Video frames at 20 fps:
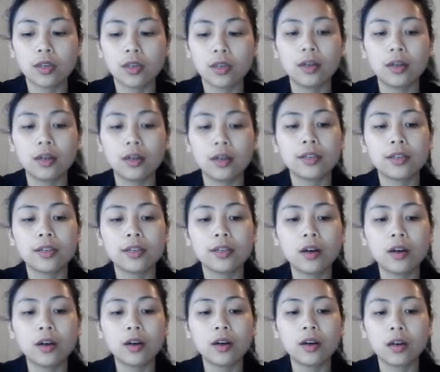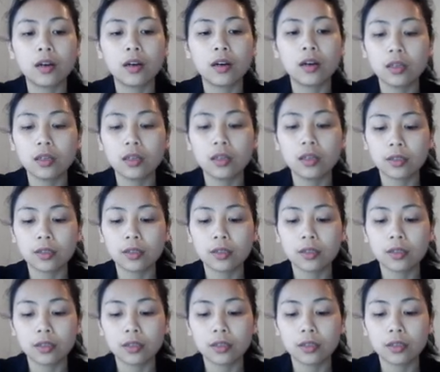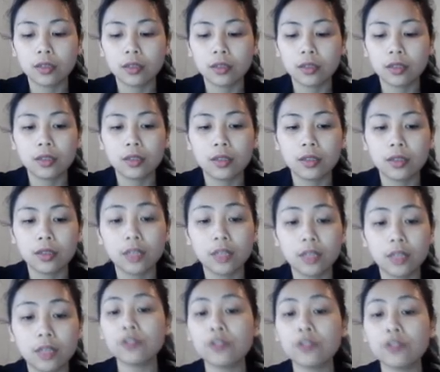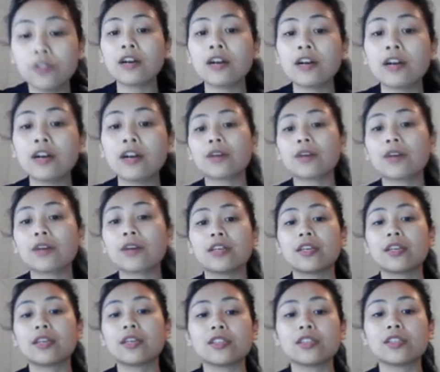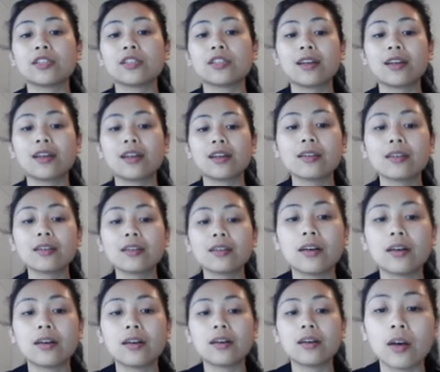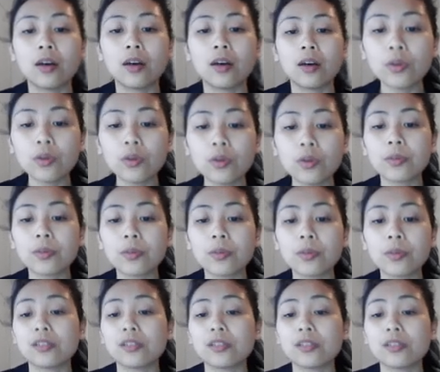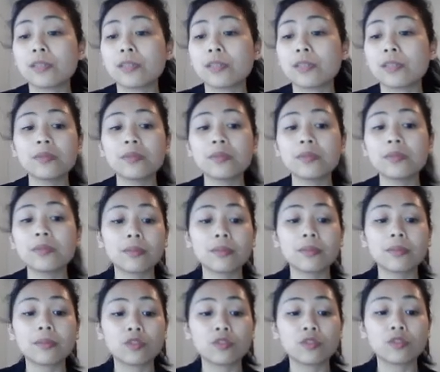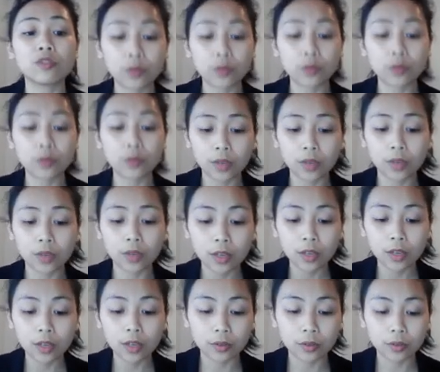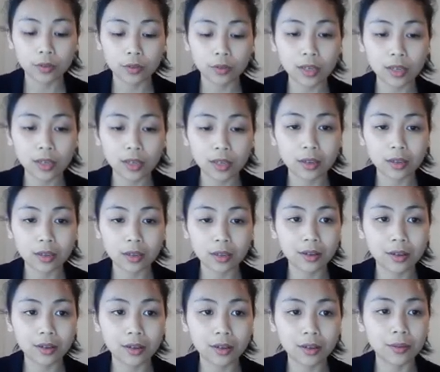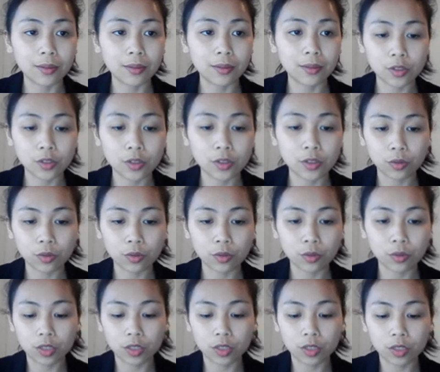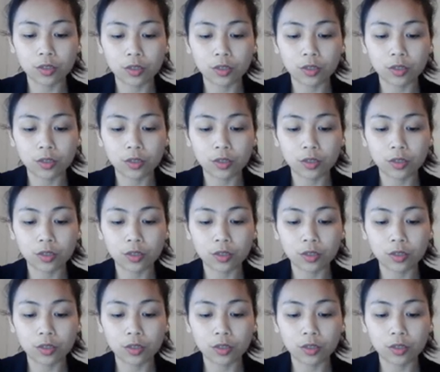There are, if you found out the answer is not a whole number, there must be something wrong you did in your solution.